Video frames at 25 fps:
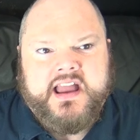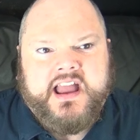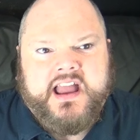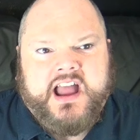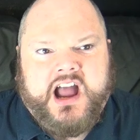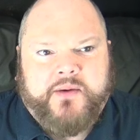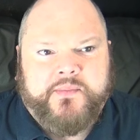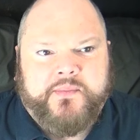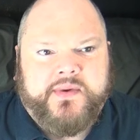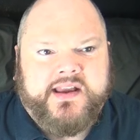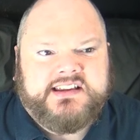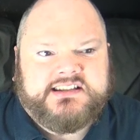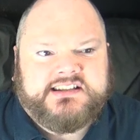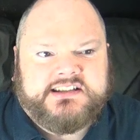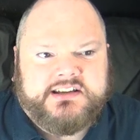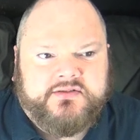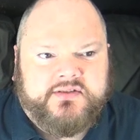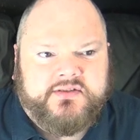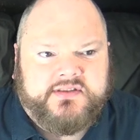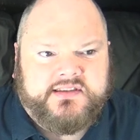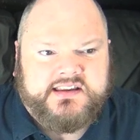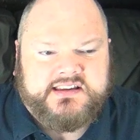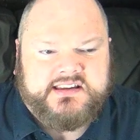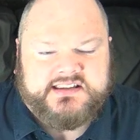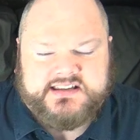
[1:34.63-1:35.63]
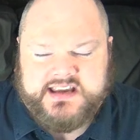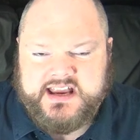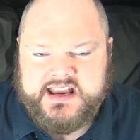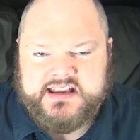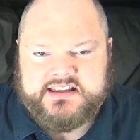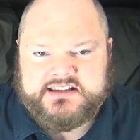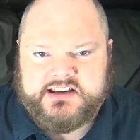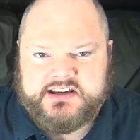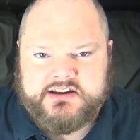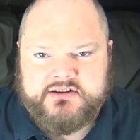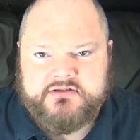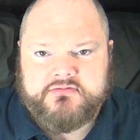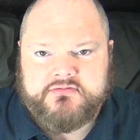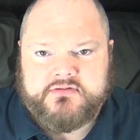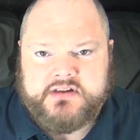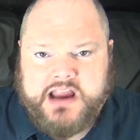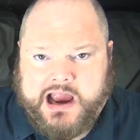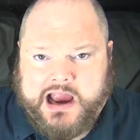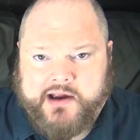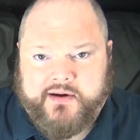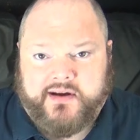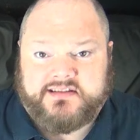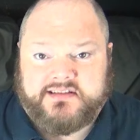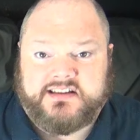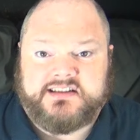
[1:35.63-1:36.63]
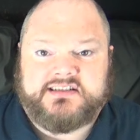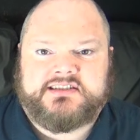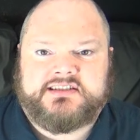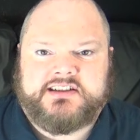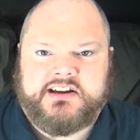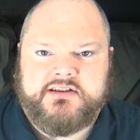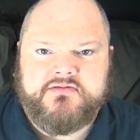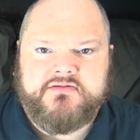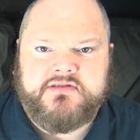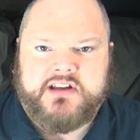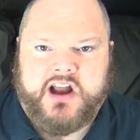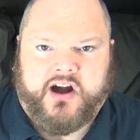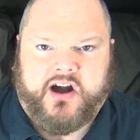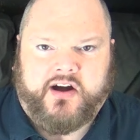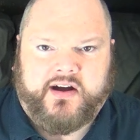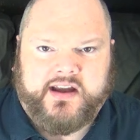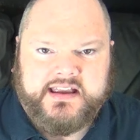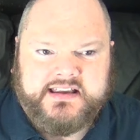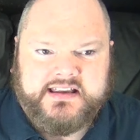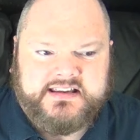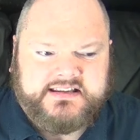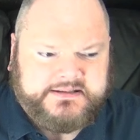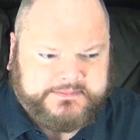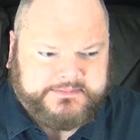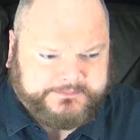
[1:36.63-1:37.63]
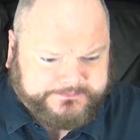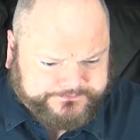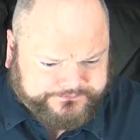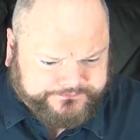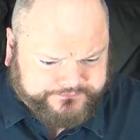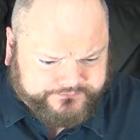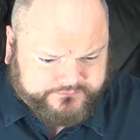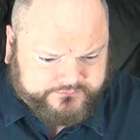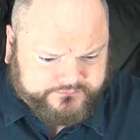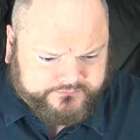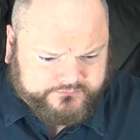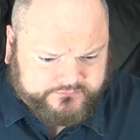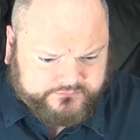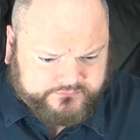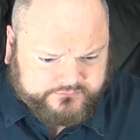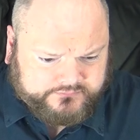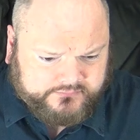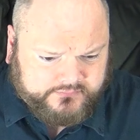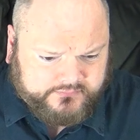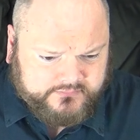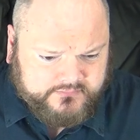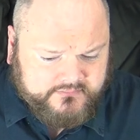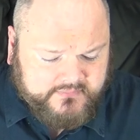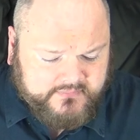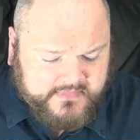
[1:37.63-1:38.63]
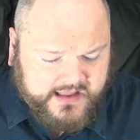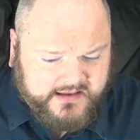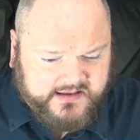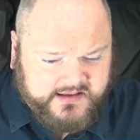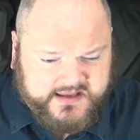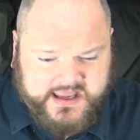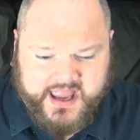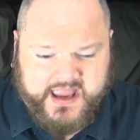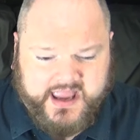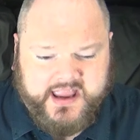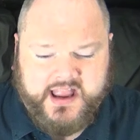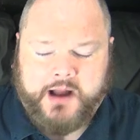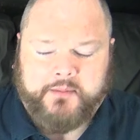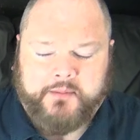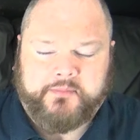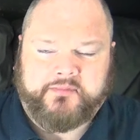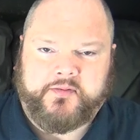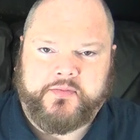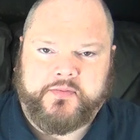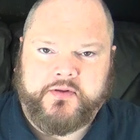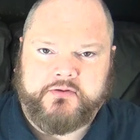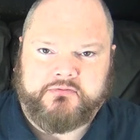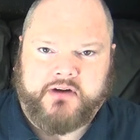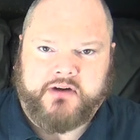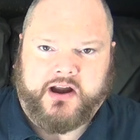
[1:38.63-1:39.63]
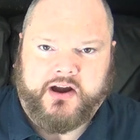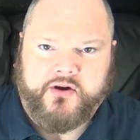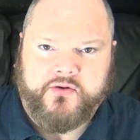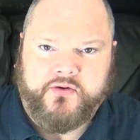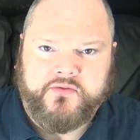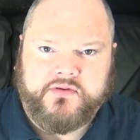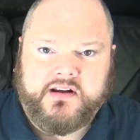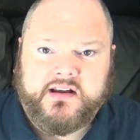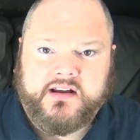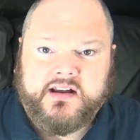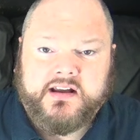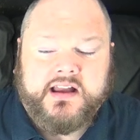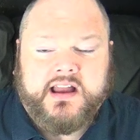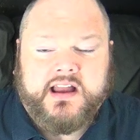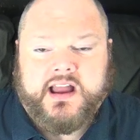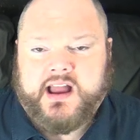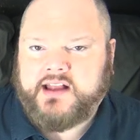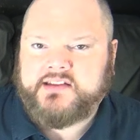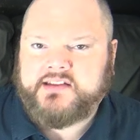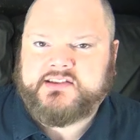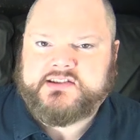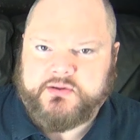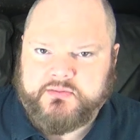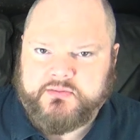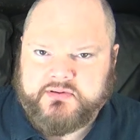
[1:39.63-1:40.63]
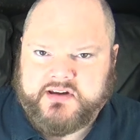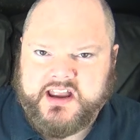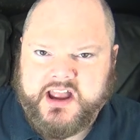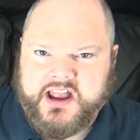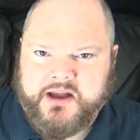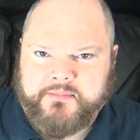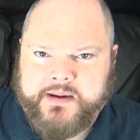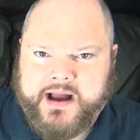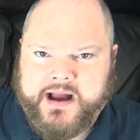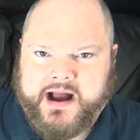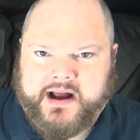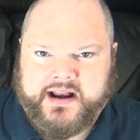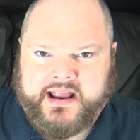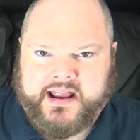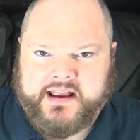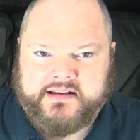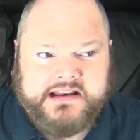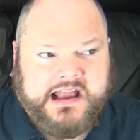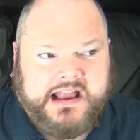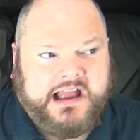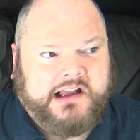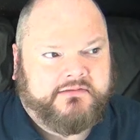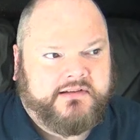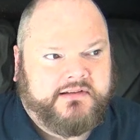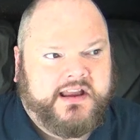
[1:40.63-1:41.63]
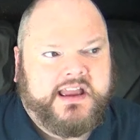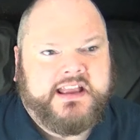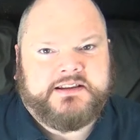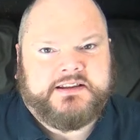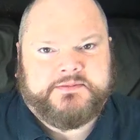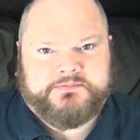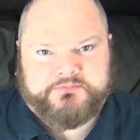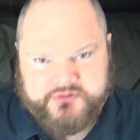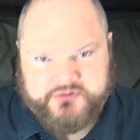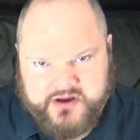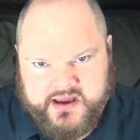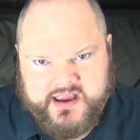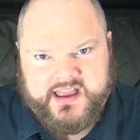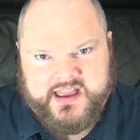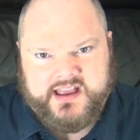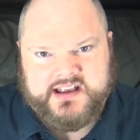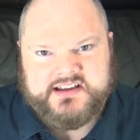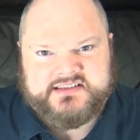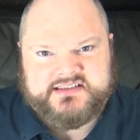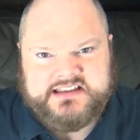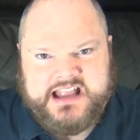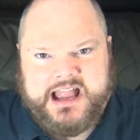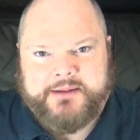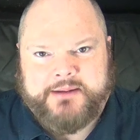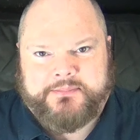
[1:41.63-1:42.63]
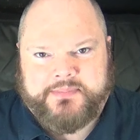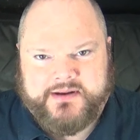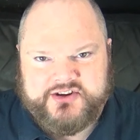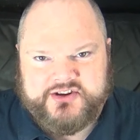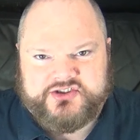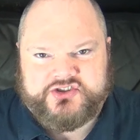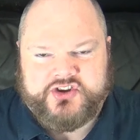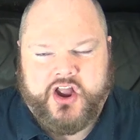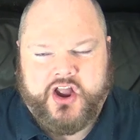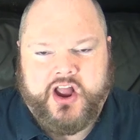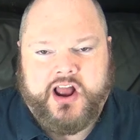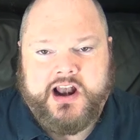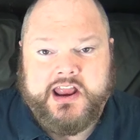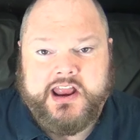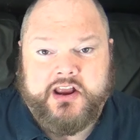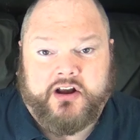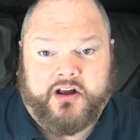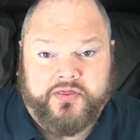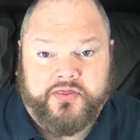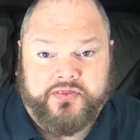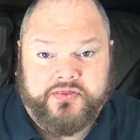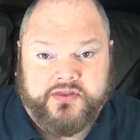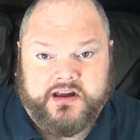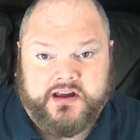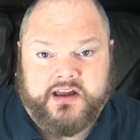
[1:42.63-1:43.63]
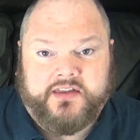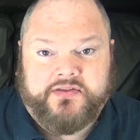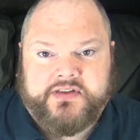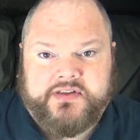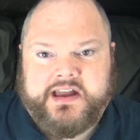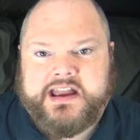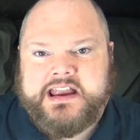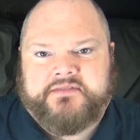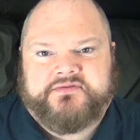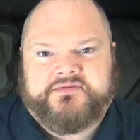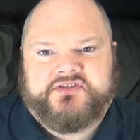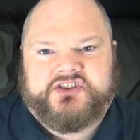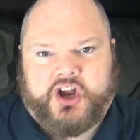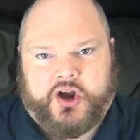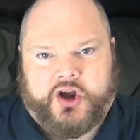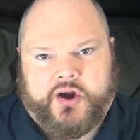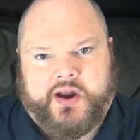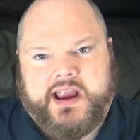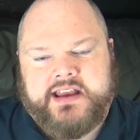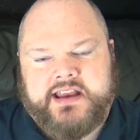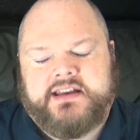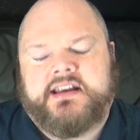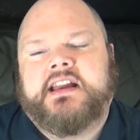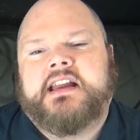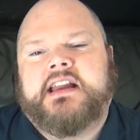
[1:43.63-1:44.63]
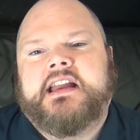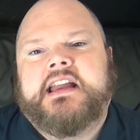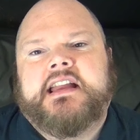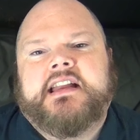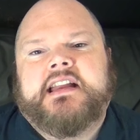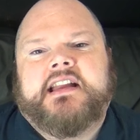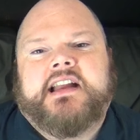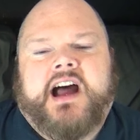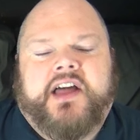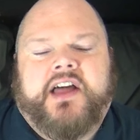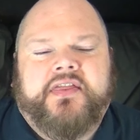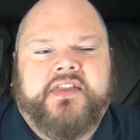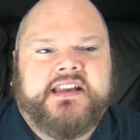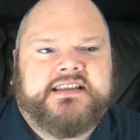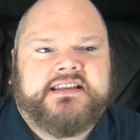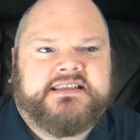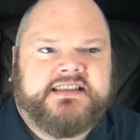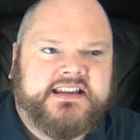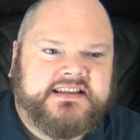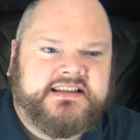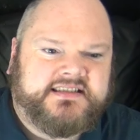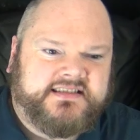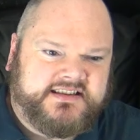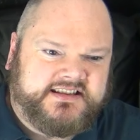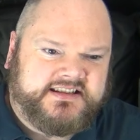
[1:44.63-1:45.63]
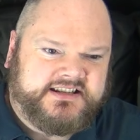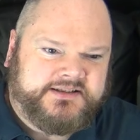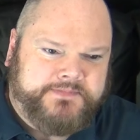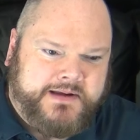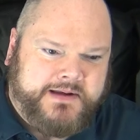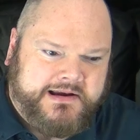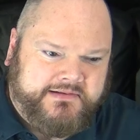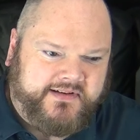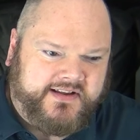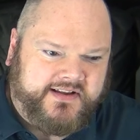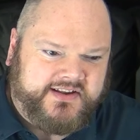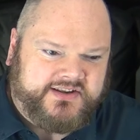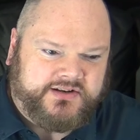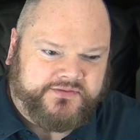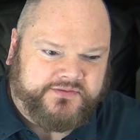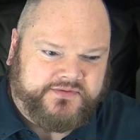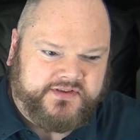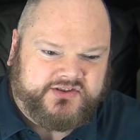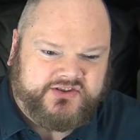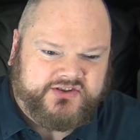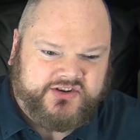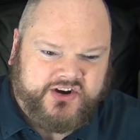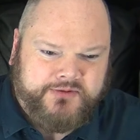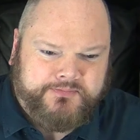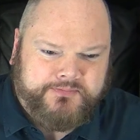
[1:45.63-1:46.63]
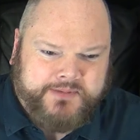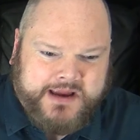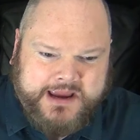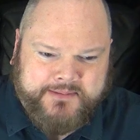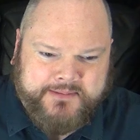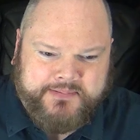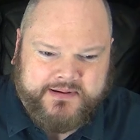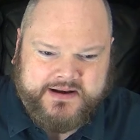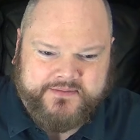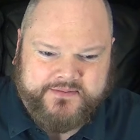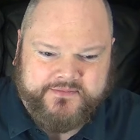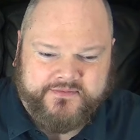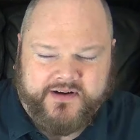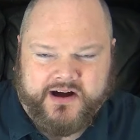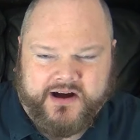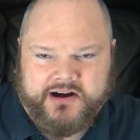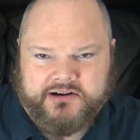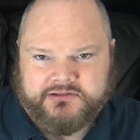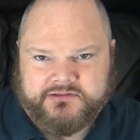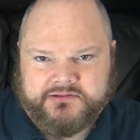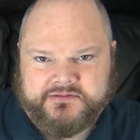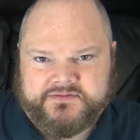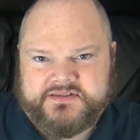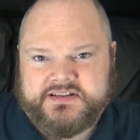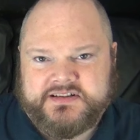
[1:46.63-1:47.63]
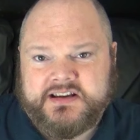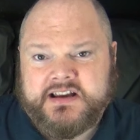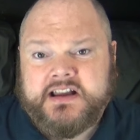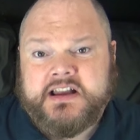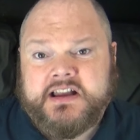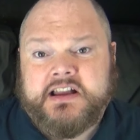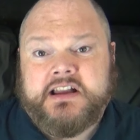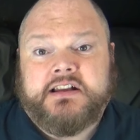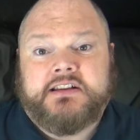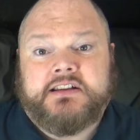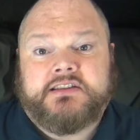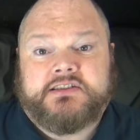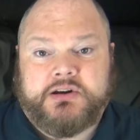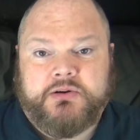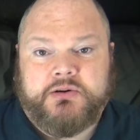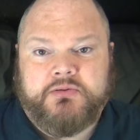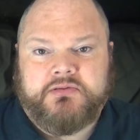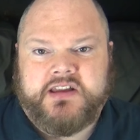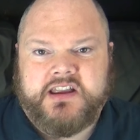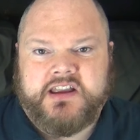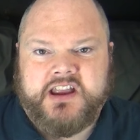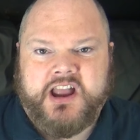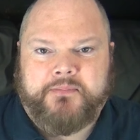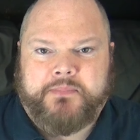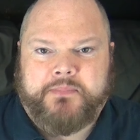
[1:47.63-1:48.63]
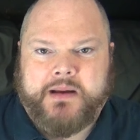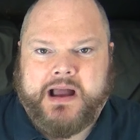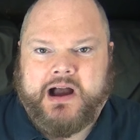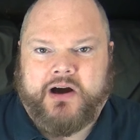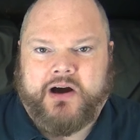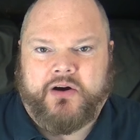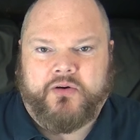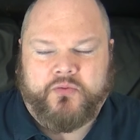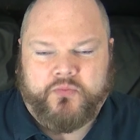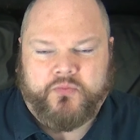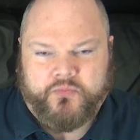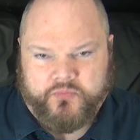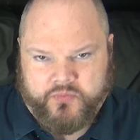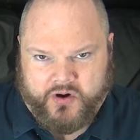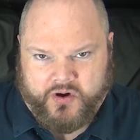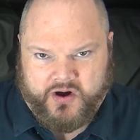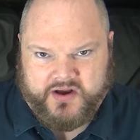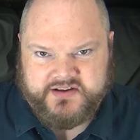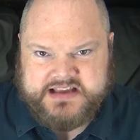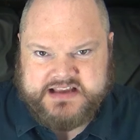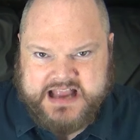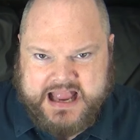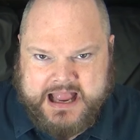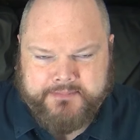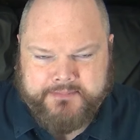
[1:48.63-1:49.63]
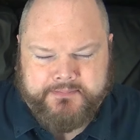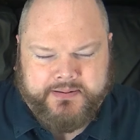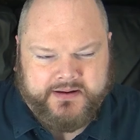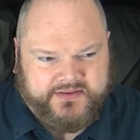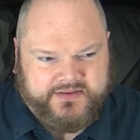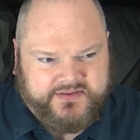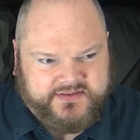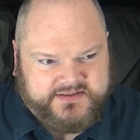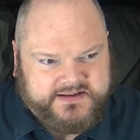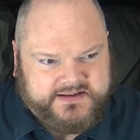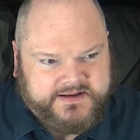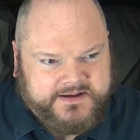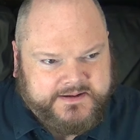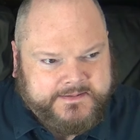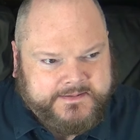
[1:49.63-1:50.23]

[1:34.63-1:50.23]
and we see, see two characters, two guys, getting up from the road and talking about it. Now, it's pretty established early on that they have died, and this is the spirits of the two people involved talking about what has happened.